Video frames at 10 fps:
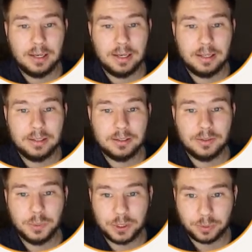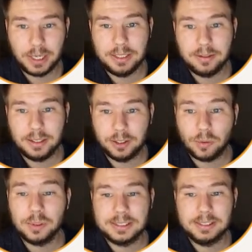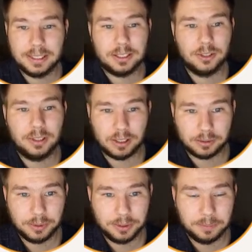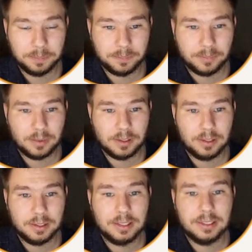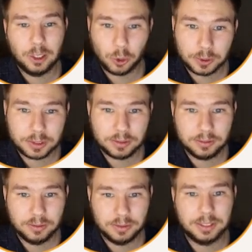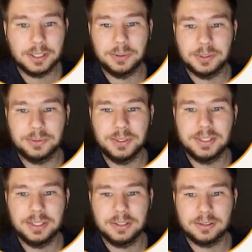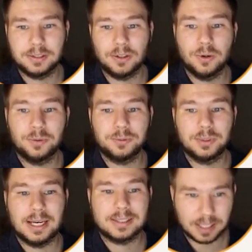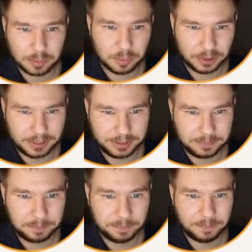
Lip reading: and we train a novelty detection algorithm that learns the characteristics of acceptable data.